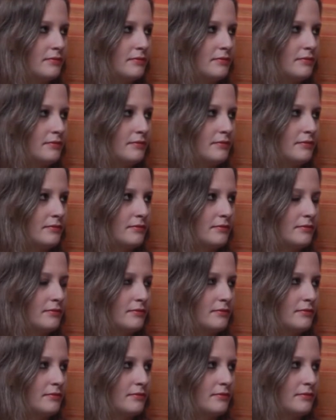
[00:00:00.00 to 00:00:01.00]

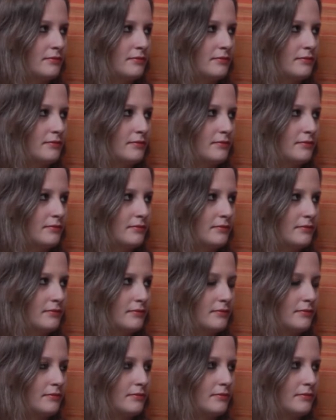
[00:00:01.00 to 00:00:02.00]

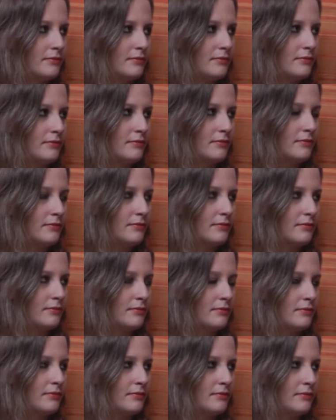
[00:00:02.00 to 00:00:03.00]

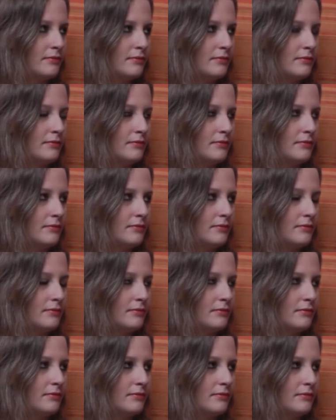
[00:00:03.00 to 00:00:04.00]

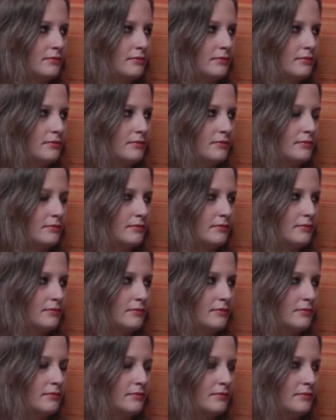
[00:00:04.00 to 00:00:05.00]

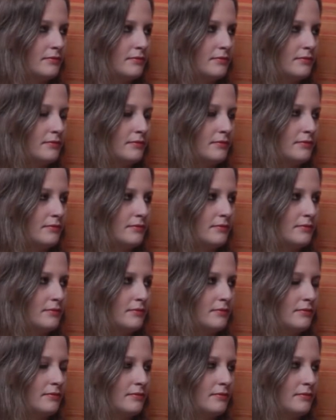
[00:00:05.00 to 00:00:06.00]

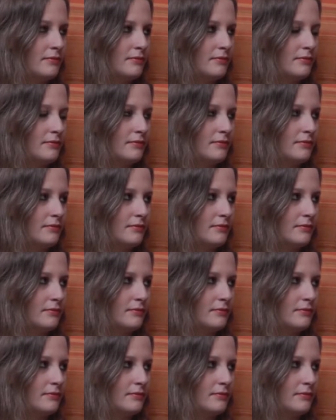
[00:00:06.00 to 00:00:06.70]
(silent)